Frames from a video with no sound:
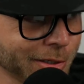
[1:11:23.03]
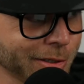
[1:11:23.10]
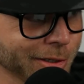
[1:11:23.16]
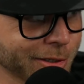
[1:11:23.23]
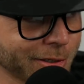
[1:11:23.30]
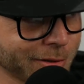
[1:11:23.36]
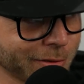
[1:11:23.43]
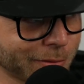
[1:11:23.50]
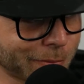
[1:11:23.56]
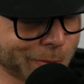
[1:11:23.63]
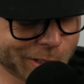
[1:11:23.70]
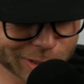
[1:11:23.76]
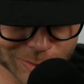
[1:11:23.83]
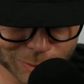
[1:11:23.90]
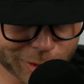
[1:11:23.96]
gonna be
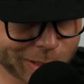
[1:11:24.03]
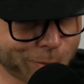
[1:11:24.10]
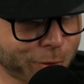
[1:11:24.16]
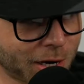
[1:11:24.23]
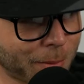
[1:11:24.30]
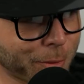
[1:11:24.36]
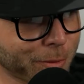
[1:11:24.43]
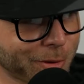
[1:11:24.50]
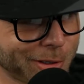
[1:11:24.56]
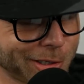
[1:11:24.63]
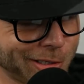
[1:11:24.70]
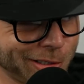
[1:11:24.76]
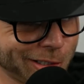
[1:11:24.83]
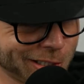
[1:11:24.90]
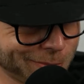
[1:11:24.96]
displayed properly in
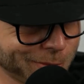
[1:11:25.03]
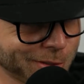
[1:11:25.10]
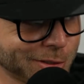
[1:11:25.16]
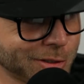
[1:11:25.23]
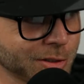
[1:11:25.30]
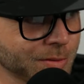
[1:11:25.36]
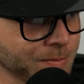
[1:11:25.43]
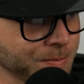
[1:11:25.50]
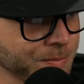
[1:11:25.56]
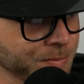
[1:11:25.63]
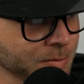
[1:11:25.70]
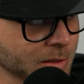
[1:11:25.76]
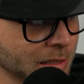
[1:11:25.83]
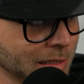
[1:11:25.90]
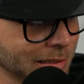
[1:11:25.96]
the image
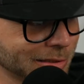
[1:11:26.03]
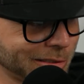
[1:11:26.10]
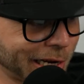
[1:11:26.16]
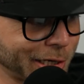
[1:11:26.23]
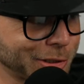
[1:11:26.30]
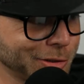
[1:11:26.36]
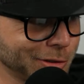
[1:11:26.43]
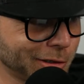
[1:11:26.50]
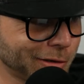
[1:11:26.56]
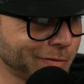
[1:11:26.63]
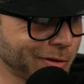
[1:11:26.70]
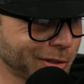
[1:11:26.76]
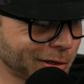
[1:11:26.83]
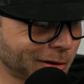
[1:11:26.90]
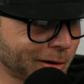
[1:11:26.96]
section of
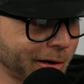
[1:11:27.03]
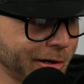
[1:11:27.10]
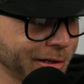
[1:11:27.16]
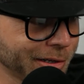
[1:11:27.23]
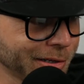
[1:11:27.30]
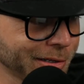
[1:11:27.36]
the card.